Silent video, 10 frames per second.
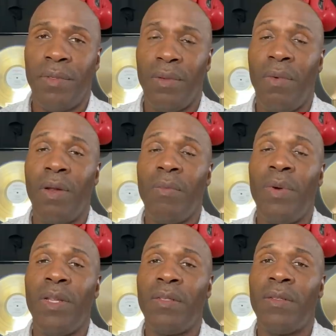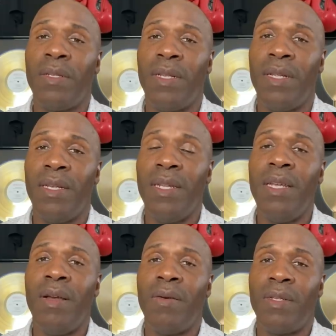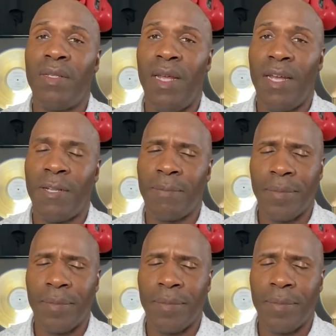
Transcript: the one who put his knee on his neck,